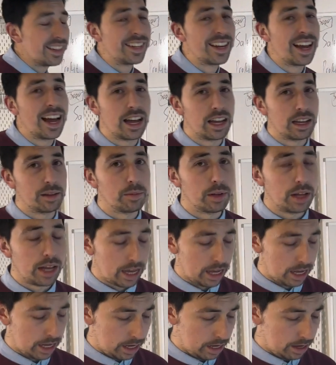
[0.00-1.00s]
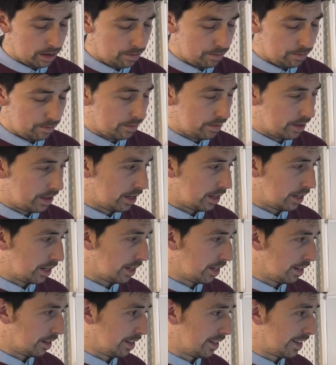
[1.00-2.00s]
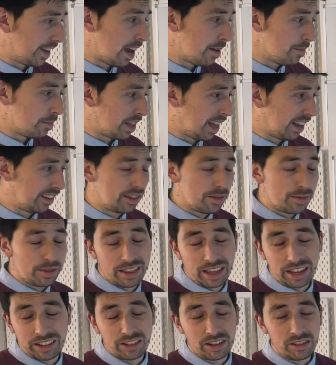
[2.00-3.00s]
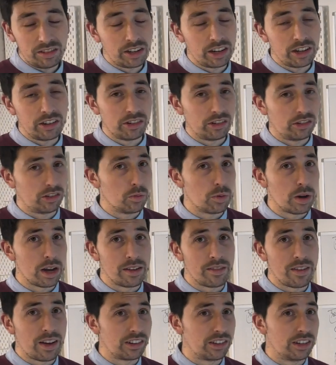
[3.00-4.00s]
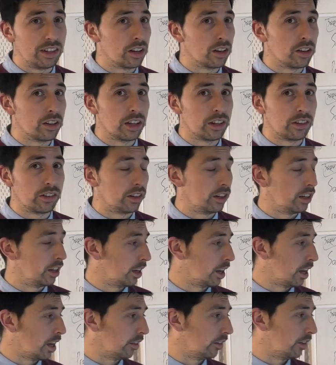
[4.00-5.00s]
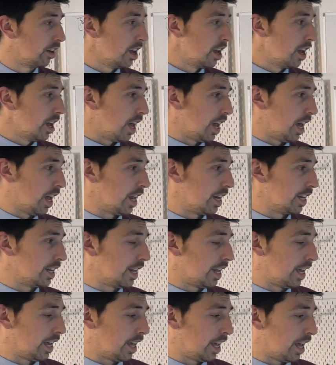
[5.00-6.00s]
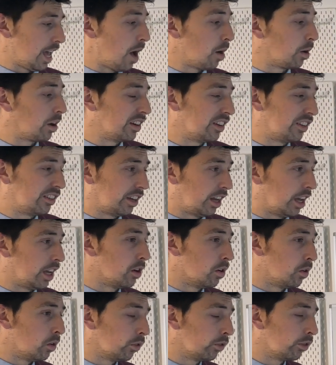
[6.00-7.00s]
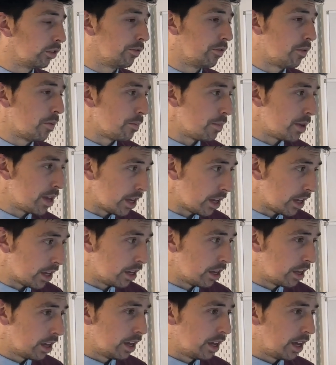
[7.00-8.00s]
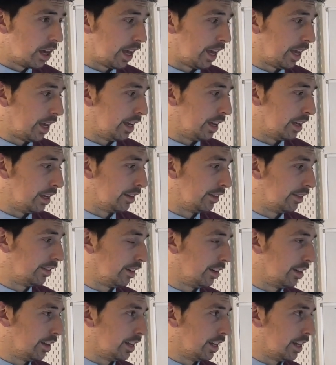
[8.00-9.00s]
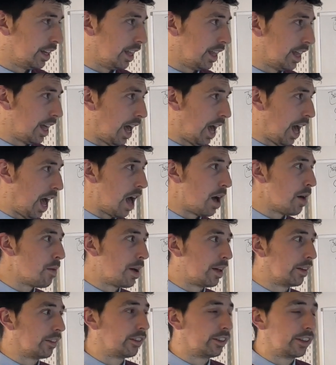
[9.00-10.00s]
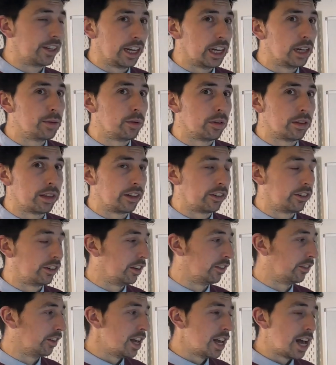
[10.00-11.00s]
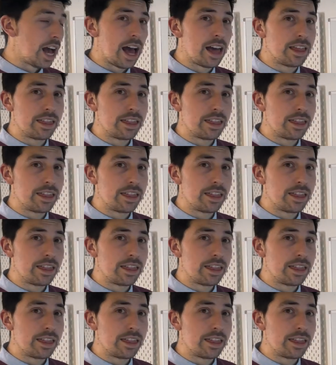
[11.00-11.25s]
time. Time. That's the only reason as to why I've actually done this with you guys. And I can say also for me is how much scalable this is. I